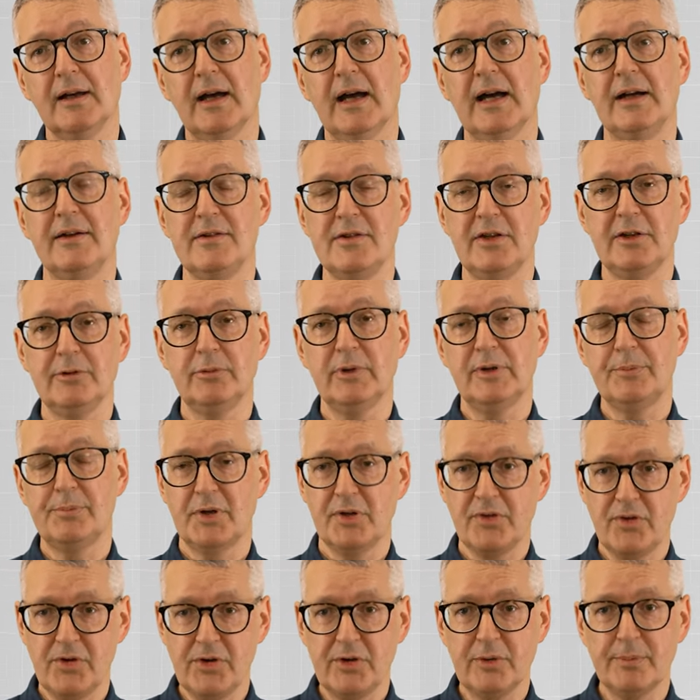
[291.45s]
and you would
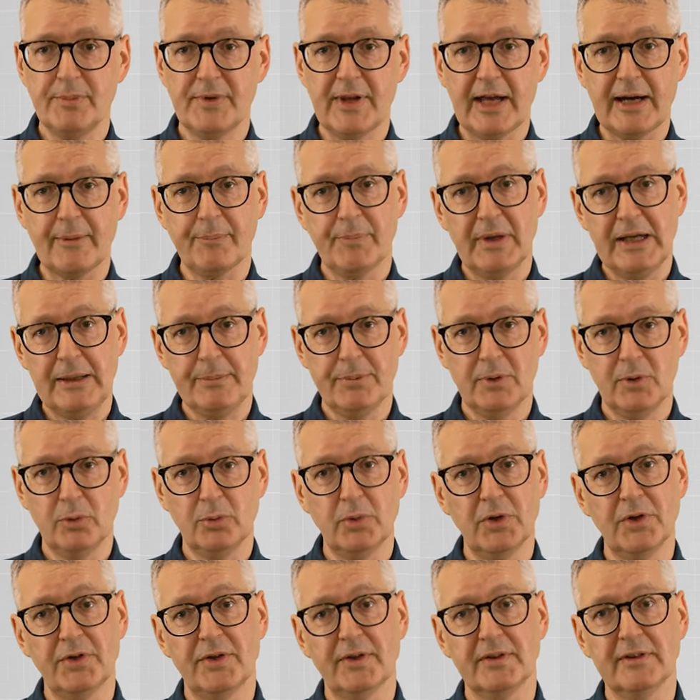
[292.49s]
presume that people
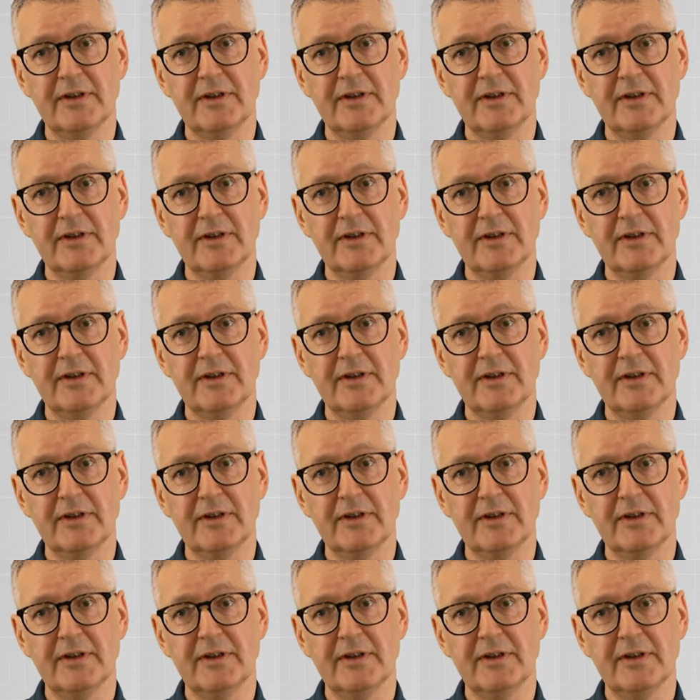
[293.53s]
would,